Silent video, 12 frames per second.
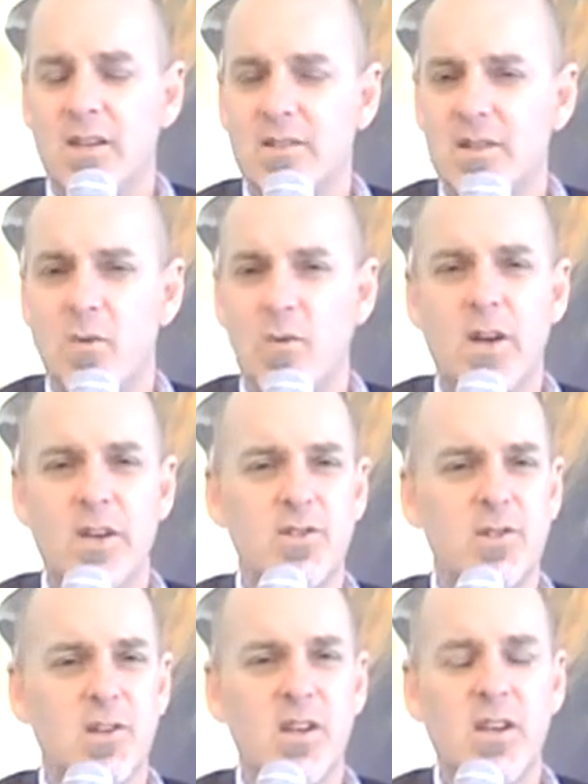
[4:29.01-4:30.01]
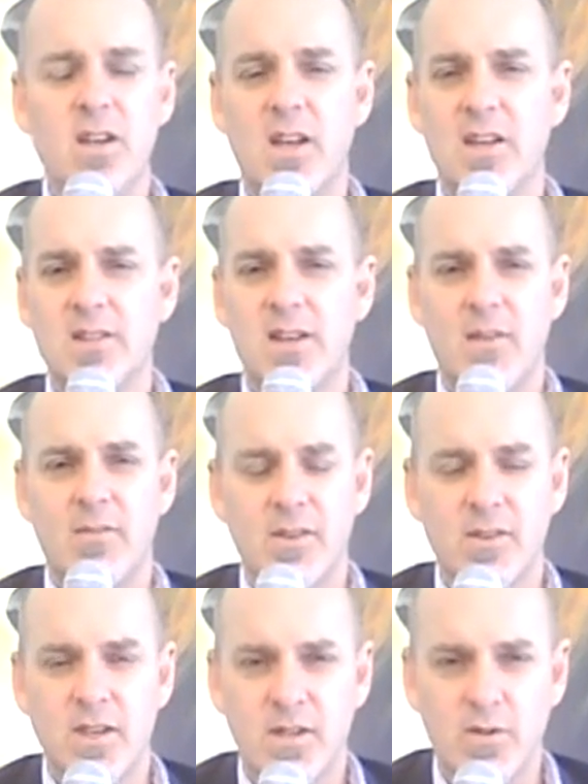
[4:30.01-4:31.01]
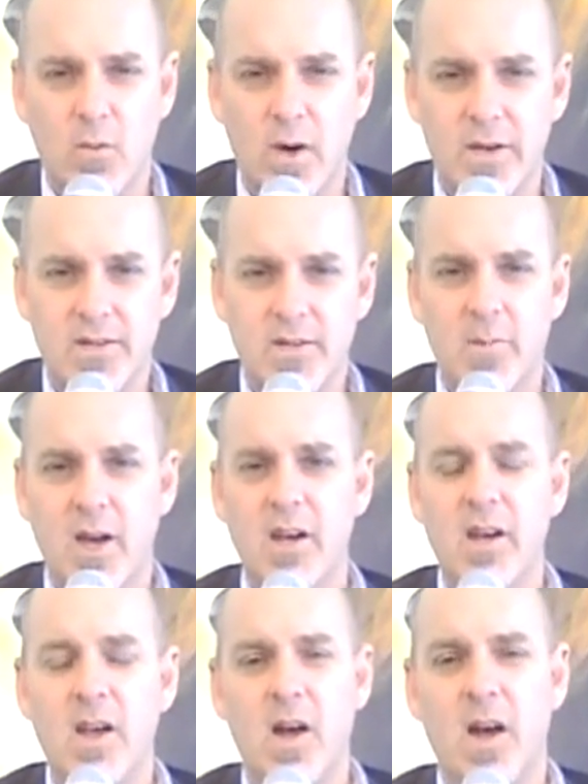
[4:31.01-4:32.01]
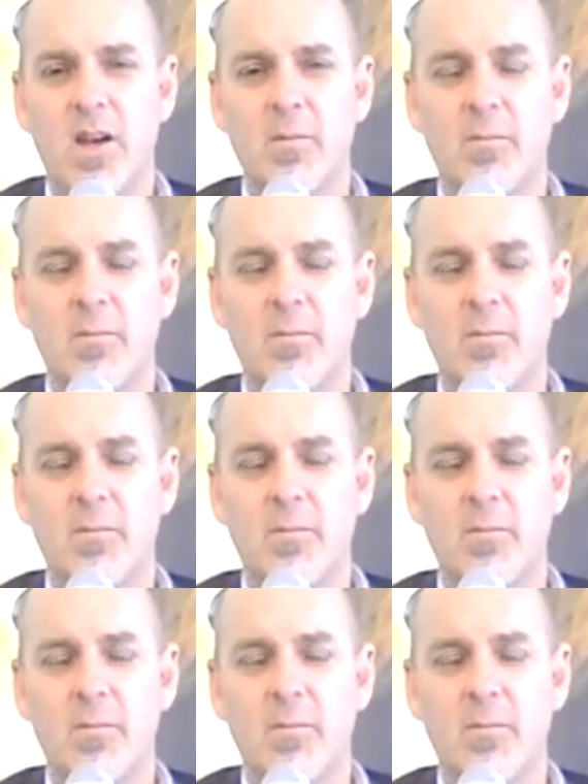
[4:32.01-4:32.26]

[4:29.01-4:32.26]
He doesn't question it. He doesn't have to think twice about it.